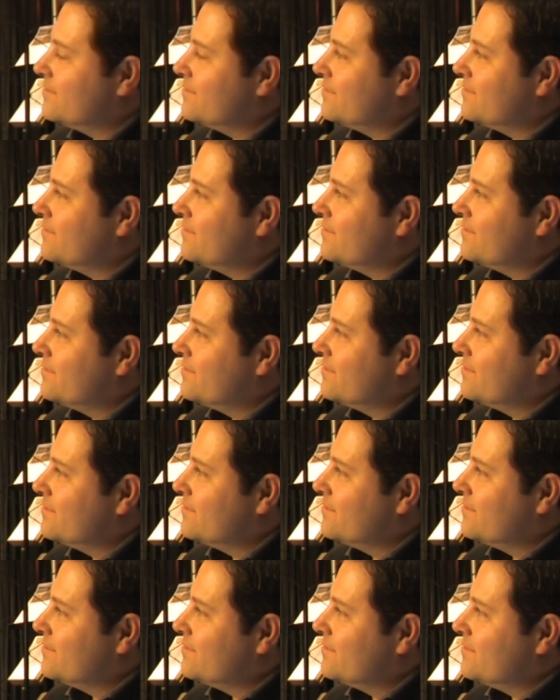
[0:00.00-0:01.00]

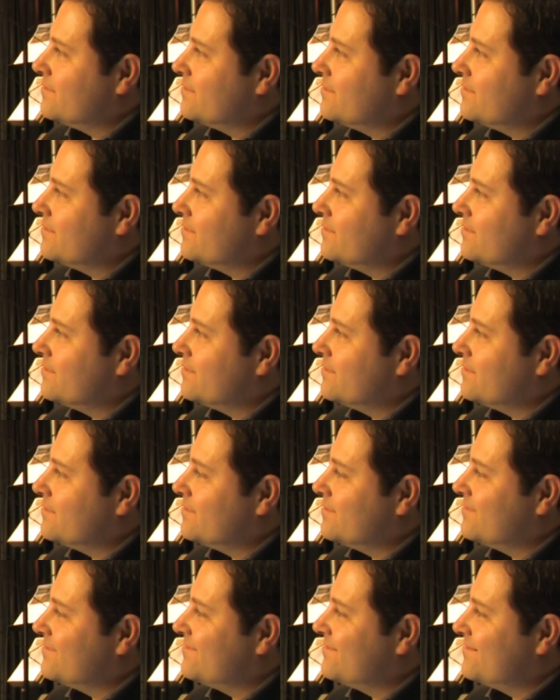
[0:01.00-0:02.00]

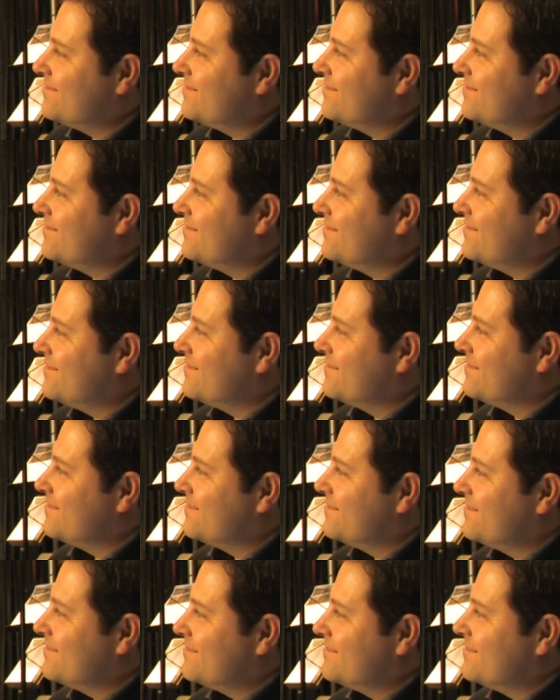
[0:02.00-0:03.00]

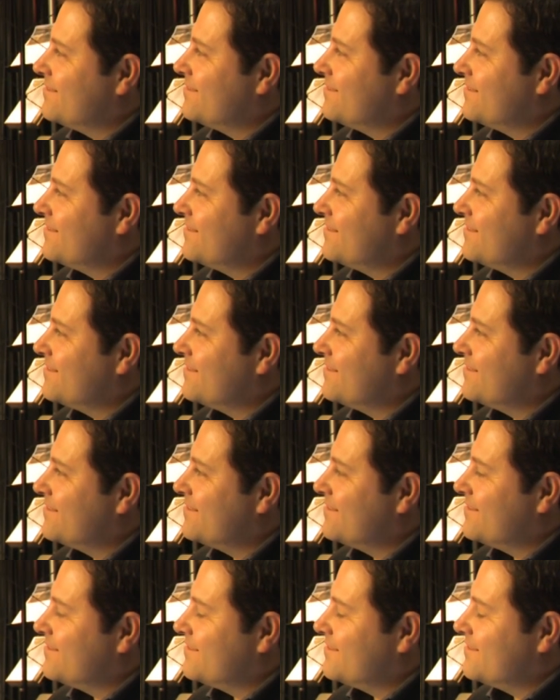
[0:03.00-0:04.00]

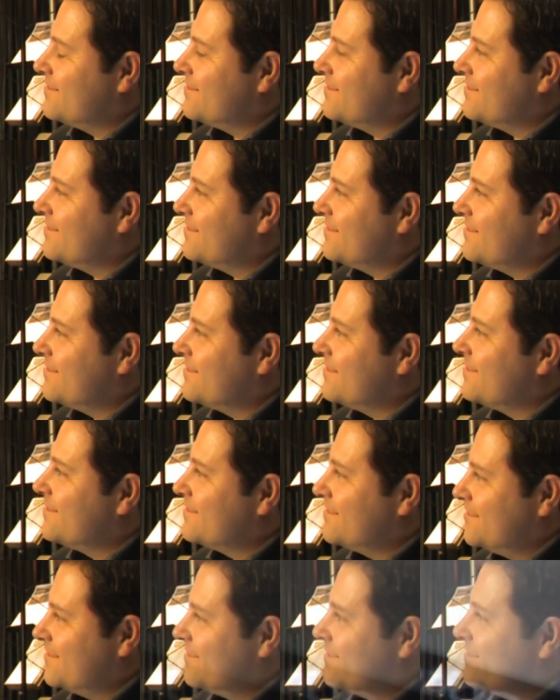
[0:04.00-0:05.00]
The person shown says nothing.